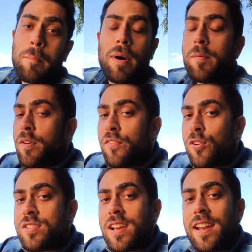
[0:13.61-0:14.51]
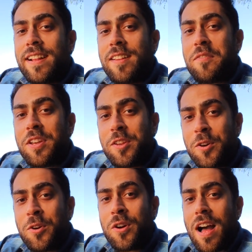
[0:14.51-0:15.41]
But before starting the
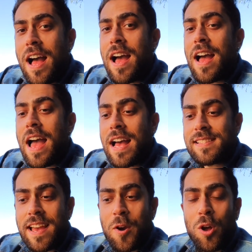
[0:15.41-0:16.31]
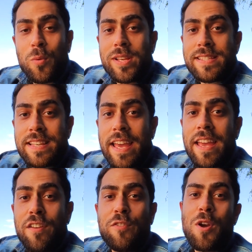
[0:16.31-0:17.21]
video, as I always say,
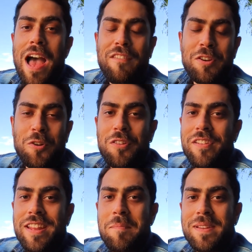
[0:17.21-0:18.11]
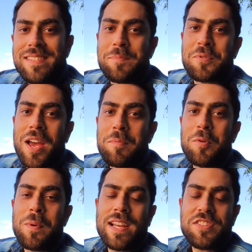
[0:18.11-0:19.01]
if you haven't already, please subscribe
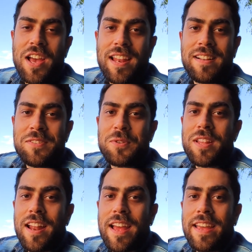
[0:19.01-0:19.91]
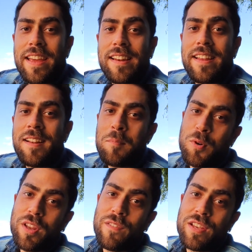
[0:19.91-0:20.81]
to my channel so that I get little
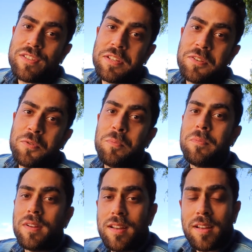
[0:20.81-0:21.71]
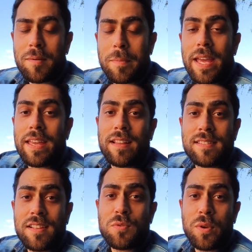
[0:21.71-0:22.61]
motivation to make
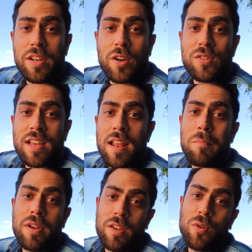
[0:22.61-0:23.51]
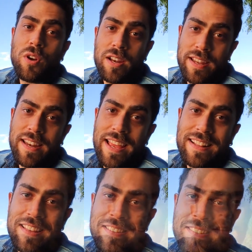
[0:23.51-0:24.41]
such videos and bring you content
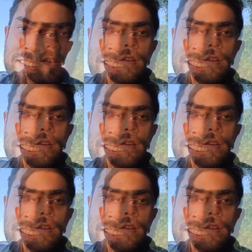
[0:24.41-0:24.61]
like this.